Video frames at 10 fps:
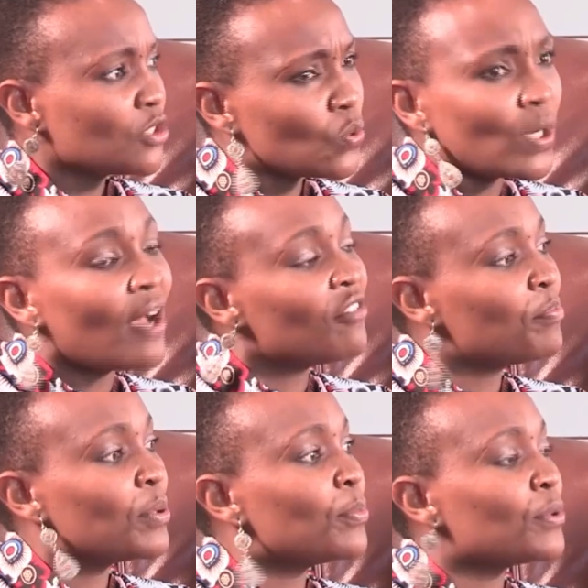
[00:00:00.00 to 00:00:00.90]
to
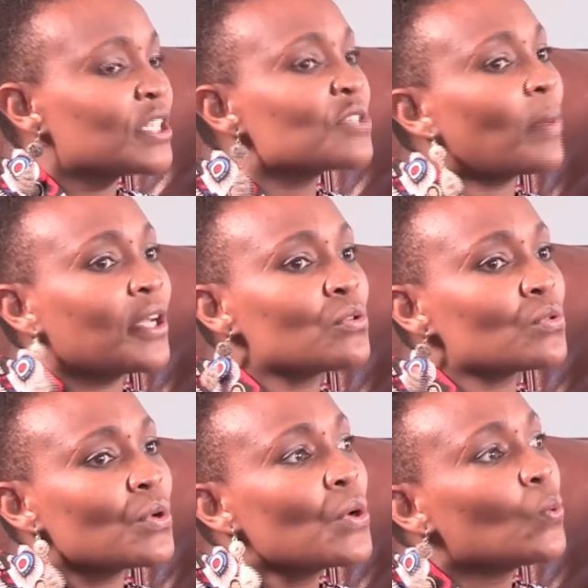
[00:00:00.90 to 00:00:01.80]
love people
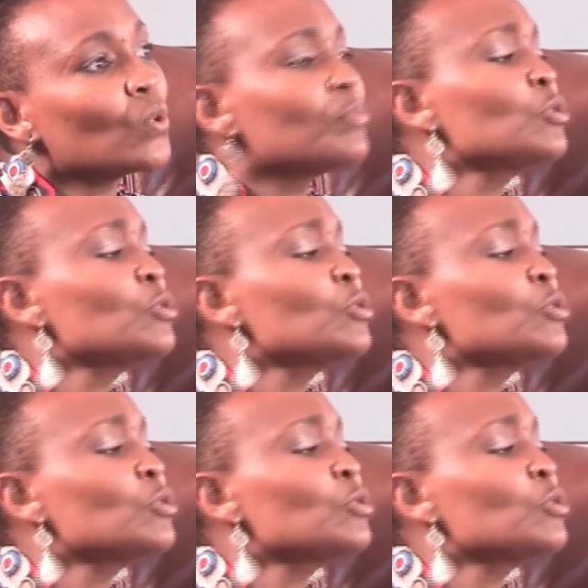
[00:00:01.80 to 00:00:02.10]
despite, well,